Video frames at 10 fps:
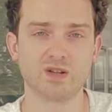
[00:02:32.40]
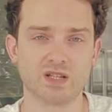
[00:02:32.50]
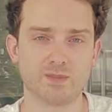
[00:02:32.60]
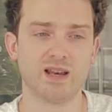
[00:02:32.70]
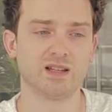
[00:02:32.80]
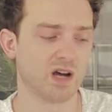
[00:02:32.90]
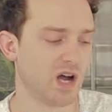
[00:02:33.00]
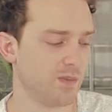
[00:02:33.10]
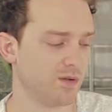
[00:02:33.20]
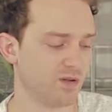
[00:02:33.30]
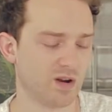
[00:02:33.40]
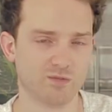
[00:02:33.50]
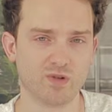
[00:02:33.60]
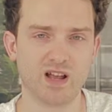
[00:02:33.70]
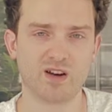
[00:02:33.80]
sort of spend time
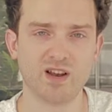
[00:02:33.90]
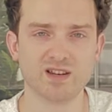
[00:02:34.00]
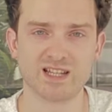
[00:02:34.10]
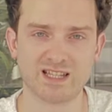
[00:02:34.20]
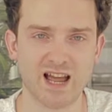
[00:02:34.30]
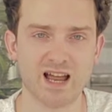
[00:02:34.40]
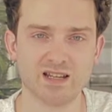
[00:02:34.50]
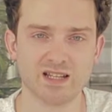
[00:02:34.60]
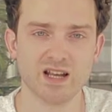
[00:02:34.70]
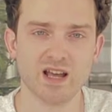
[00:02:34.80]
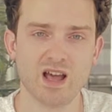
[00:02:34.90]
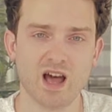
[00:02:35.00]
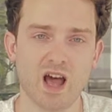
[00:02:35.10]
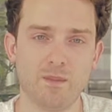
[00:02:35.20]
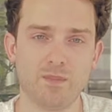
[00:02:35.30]
and really kind of understand
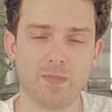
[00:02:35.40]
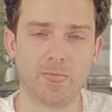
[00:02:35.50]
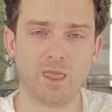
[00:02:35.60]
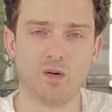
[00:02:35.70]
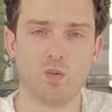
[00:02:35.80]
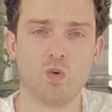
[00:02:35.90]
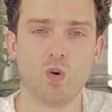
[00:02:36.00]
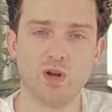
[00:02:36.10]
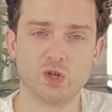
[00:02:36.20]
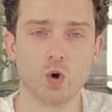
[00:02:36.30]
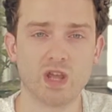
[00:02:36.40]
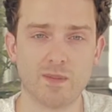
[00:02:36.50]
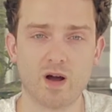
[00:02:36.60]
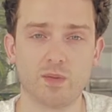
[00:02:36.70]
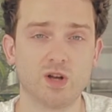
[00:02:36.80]
what we're talking
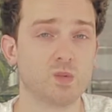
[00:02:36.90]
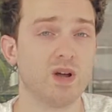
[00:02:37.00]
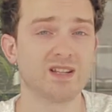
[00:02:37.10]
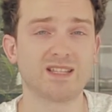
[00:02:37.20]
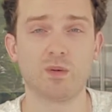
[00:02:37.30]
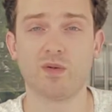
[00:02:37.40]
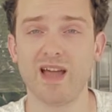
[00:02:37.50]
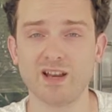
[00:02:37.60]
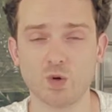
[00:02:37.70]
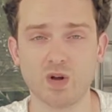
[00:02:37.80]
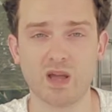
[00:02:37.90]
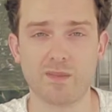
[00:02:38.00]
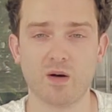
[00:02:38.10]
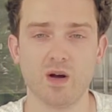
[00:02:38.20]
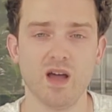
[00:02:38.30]
about because we understand what they're talking
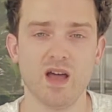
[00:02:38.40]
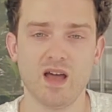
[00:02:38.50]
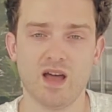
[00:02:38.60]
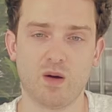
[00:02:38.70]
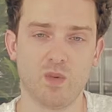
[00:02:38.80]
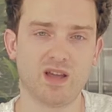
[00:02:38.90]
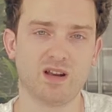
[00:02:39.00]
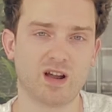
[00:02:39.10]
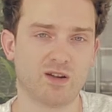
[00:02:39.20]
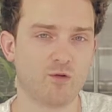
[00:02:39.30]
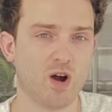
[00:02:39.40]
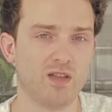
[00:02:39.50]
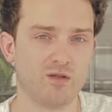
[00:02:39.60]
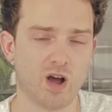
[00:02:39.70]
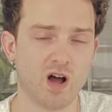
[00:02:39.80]
about. And we can kind of
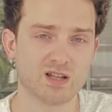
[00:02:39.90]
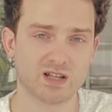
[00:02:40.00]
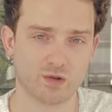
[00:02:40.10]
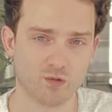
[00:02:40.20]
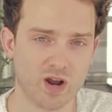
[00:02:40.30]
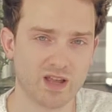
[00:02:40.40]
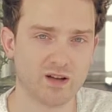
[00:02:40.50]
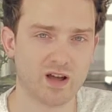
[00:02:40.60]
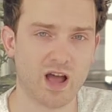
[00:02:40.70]
ask the right